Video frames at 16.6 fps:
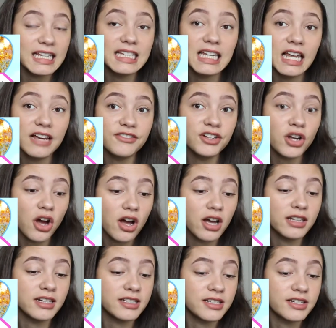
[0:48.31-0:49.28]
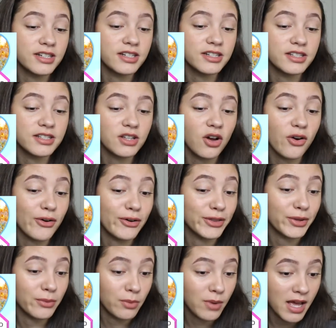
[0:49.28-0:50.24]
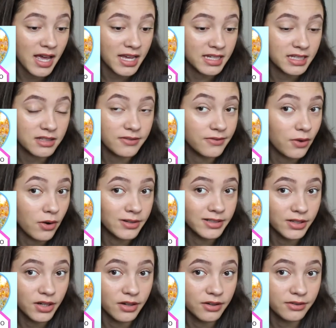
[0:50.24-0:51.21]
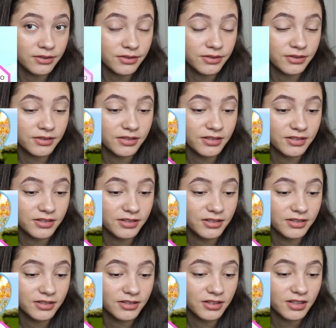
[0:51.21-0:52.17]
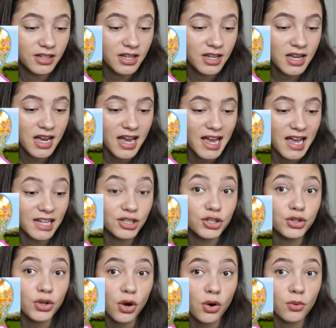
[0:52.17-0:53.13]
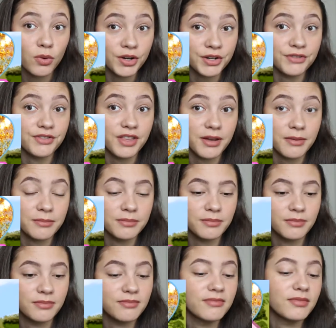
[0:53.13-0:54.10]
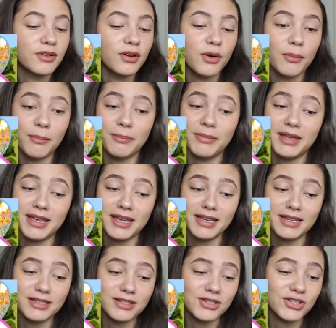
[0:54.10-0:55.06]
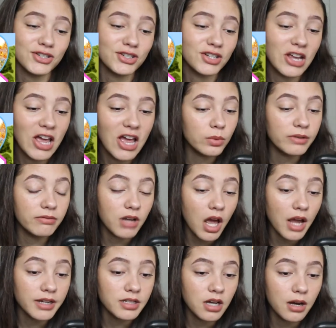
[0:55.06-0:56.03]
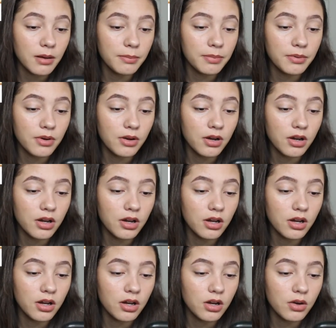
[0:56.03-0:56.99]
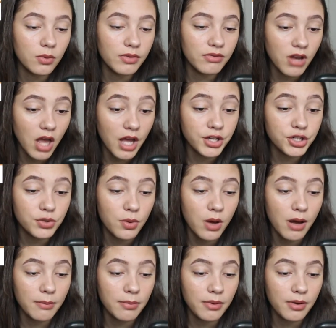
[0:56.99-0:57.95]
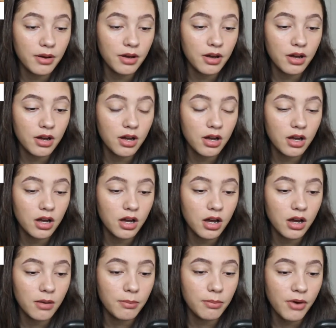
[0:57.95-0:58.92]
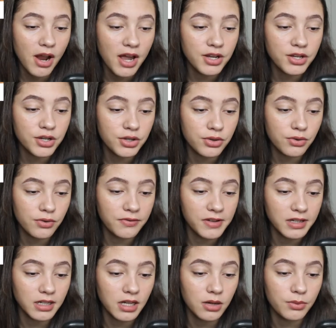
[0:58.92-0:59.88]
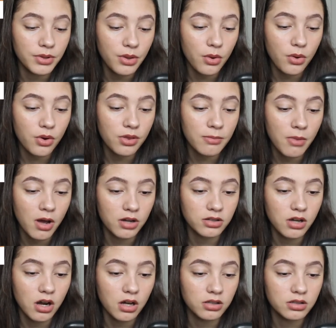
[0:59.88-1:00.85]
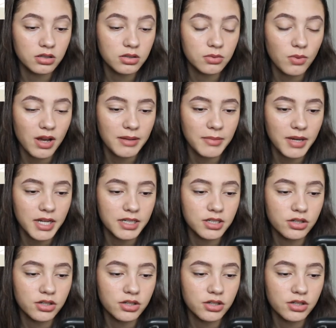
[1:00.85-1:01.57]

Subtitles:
11 islanders are on their way to find love, and you're one of them. Bitch. We've lined you up a brand new villa with all the mod cons. Why am I